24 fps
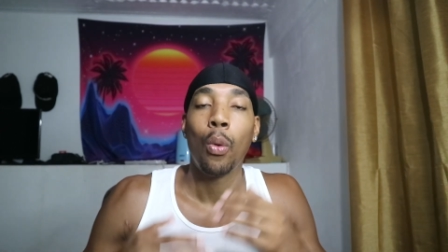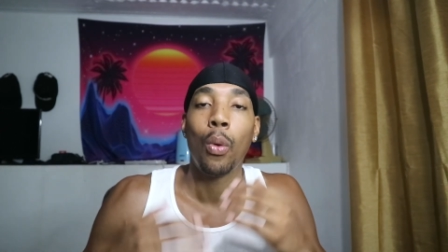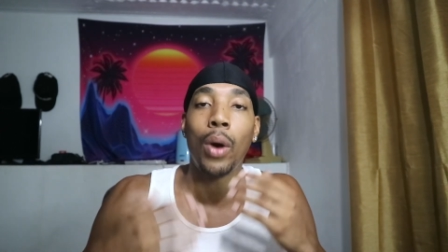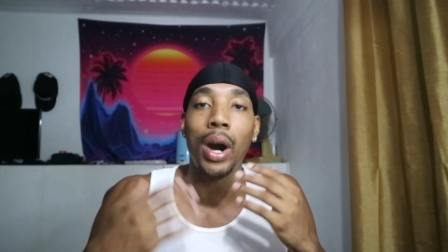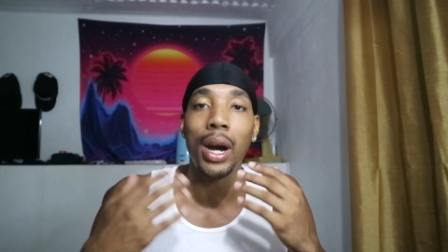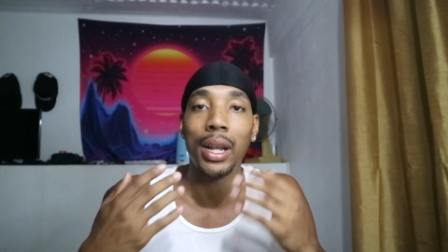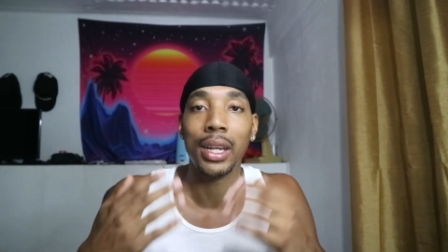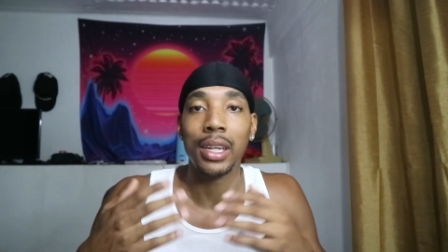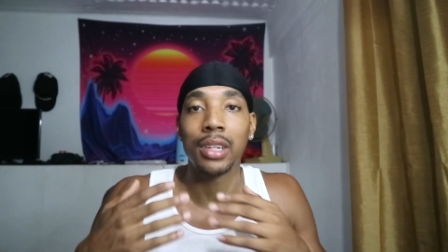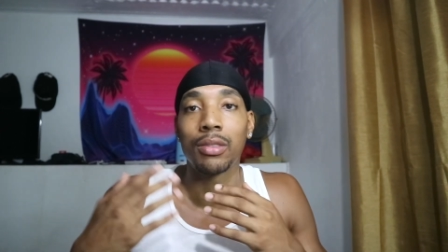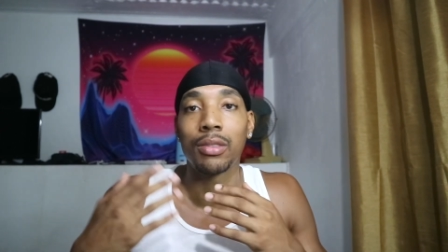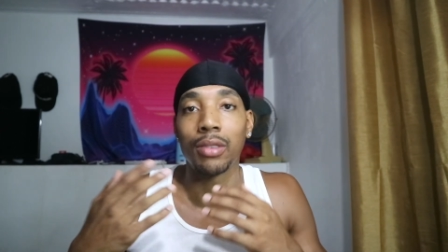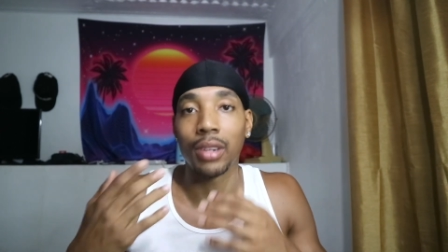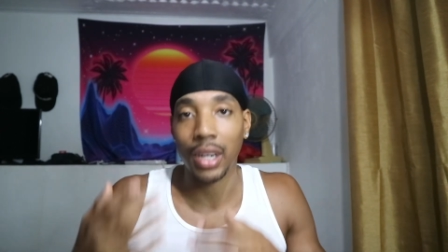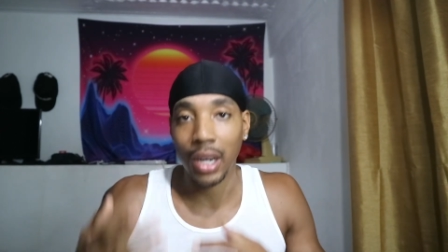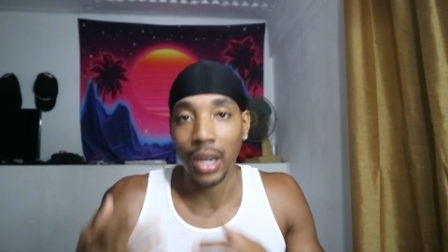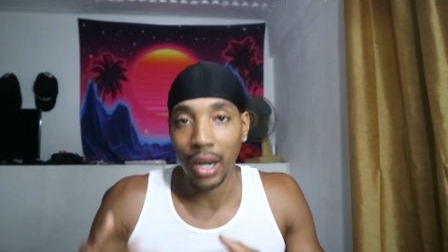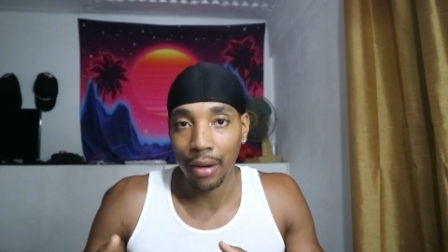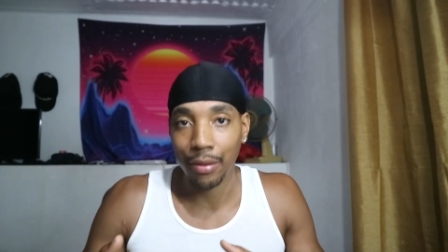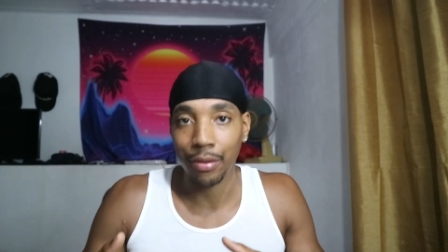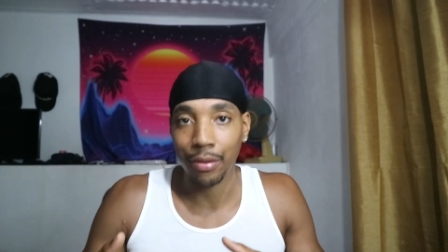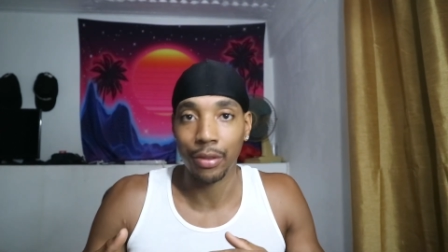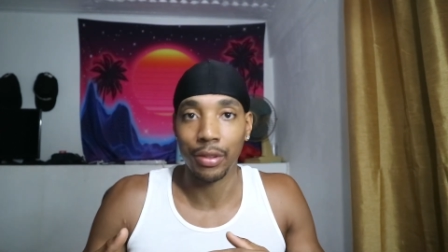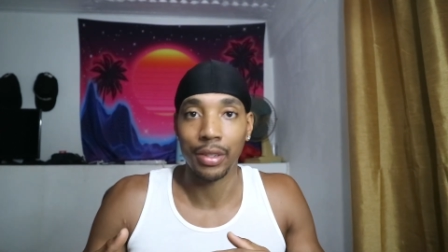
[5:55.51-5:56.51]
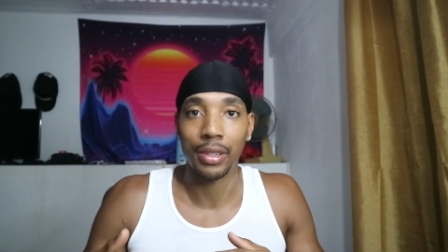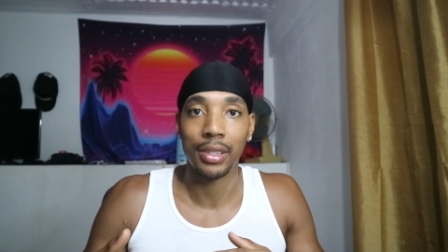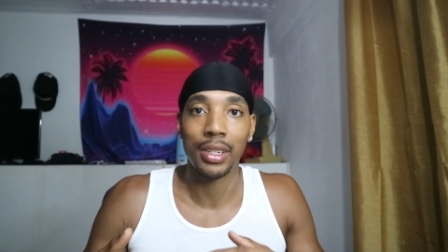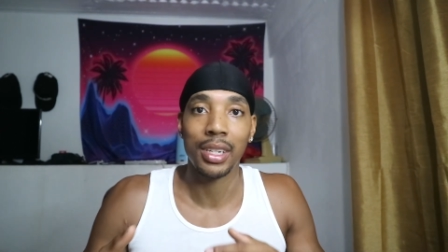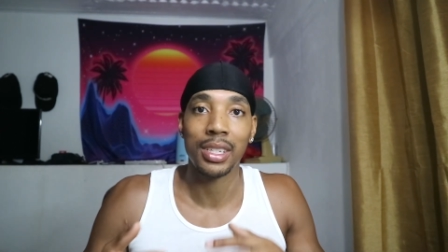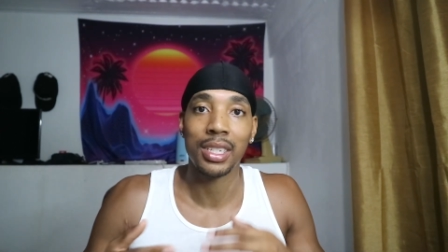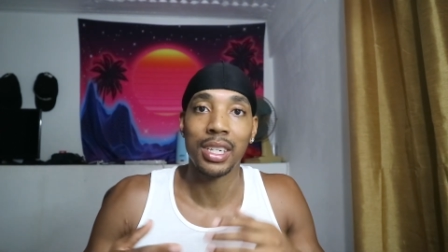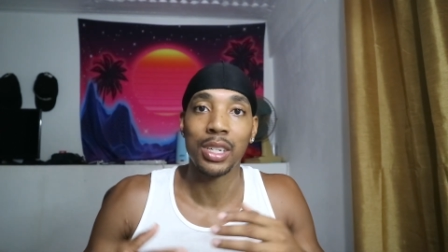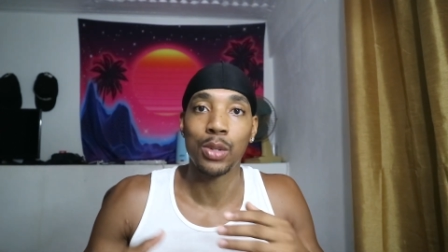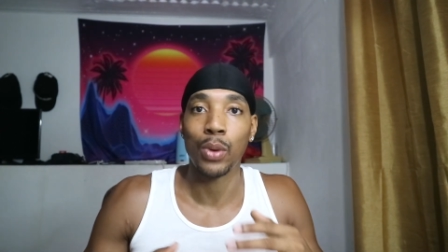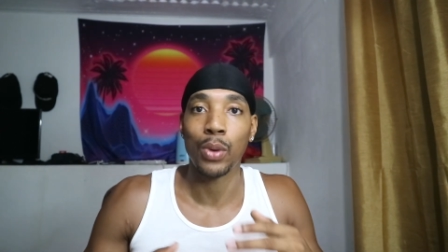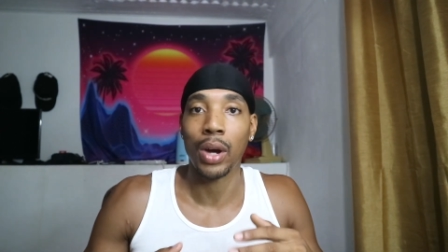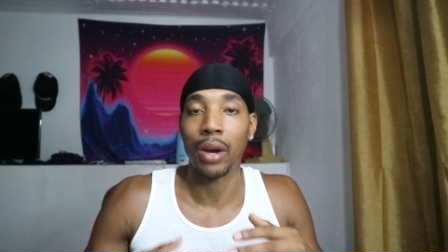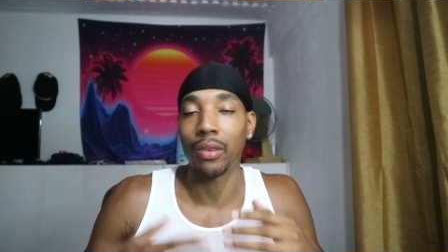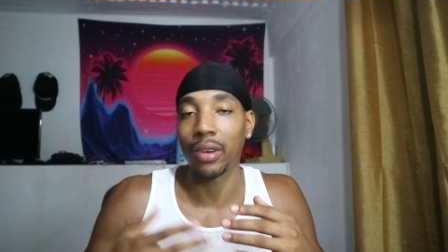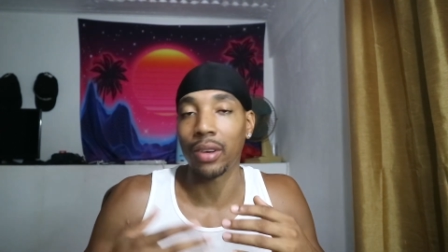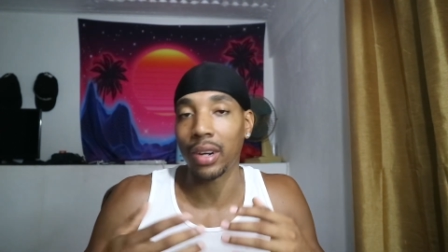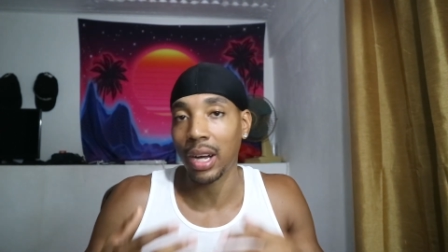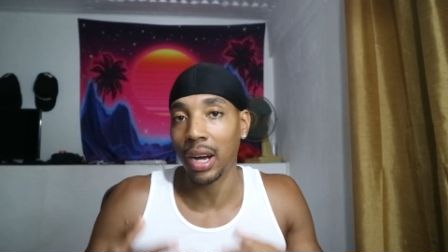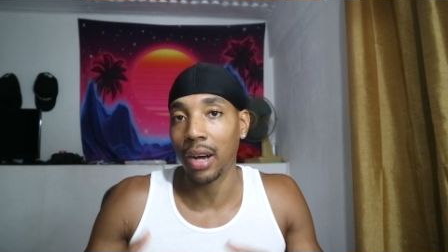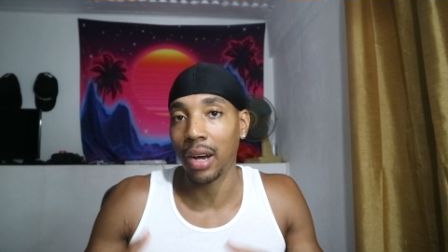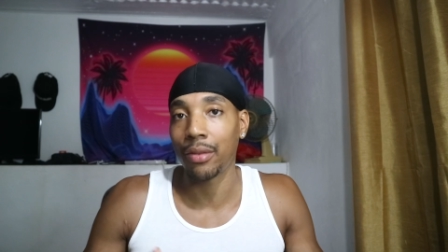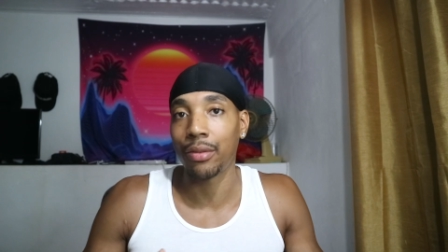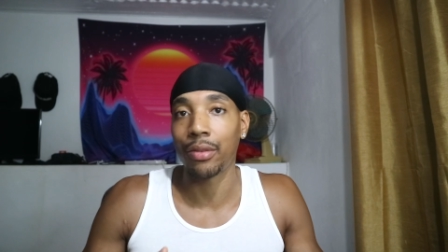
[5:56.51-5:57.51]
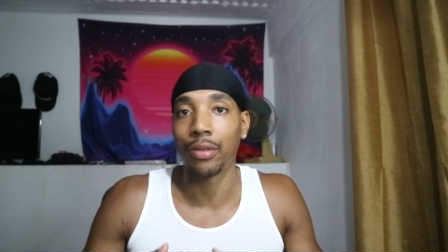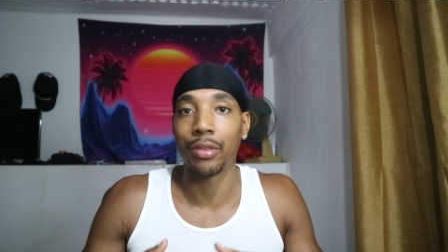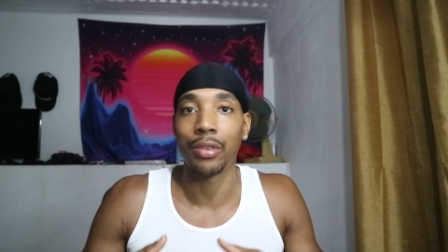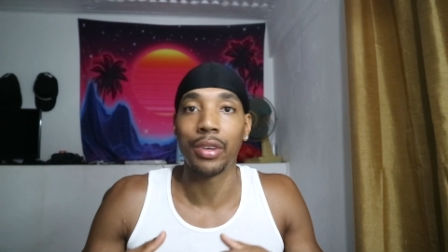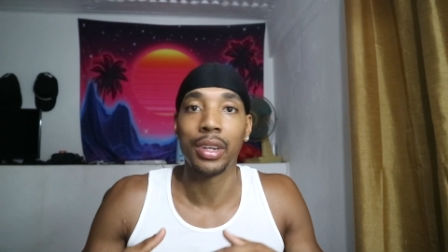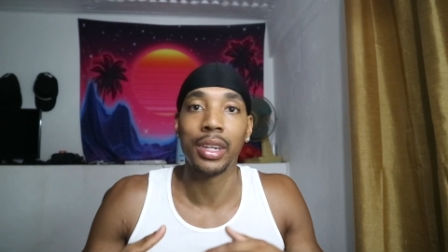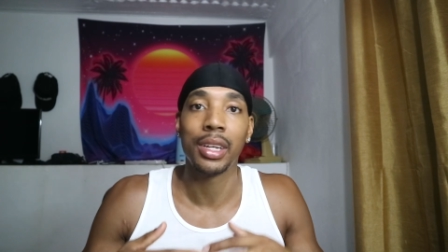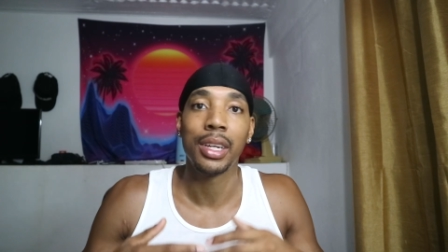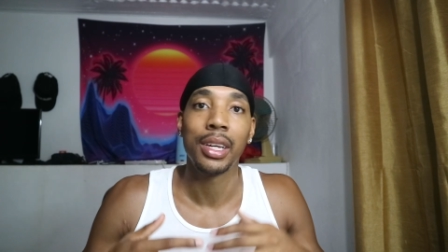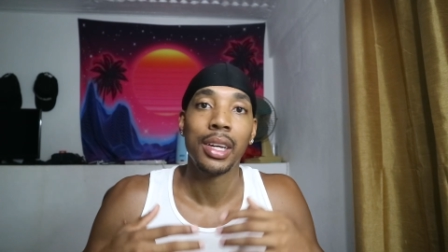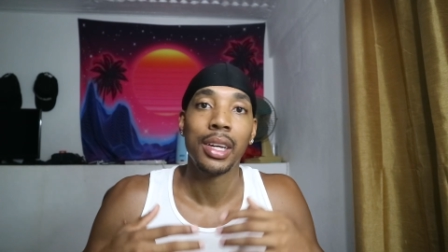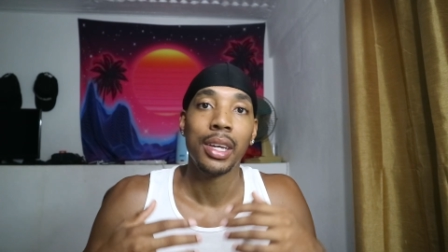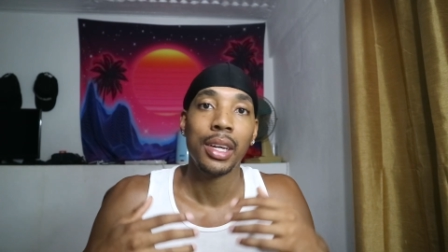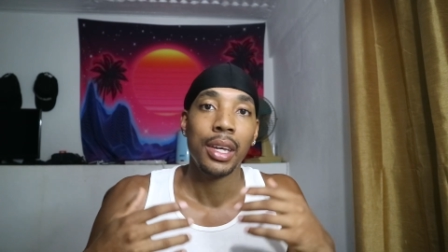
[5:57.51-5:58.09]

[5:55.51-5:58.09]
while it's recovering. This is why recovery